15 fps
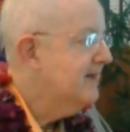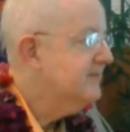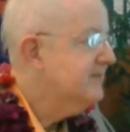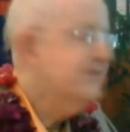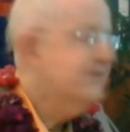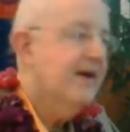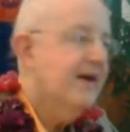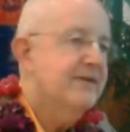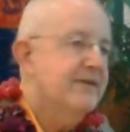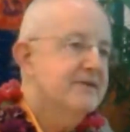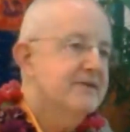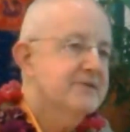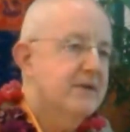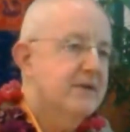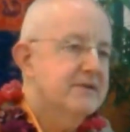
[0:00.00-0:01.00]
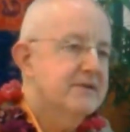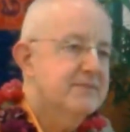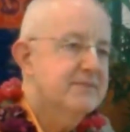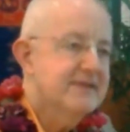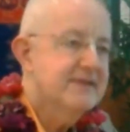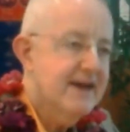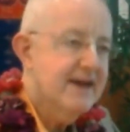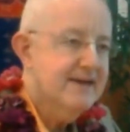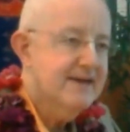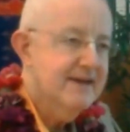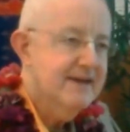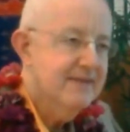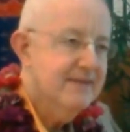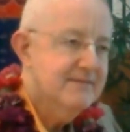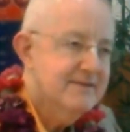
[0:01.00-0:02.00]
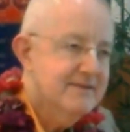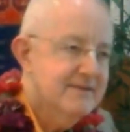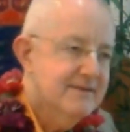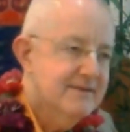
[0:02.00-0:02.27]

And his father has always protected him.